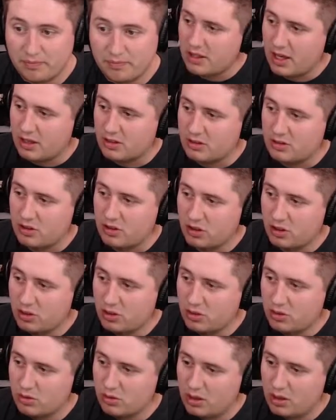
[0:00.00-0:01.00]
Yeah,
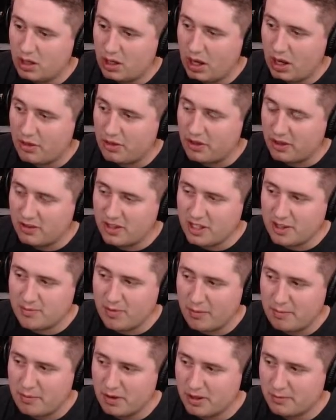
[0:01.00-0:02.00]
so I think this
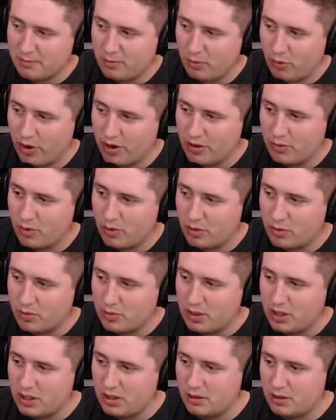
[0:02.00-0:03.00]
might be the point where
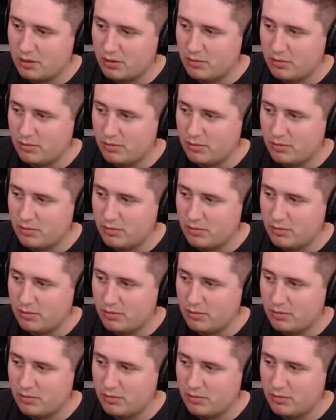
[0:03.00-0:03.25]
we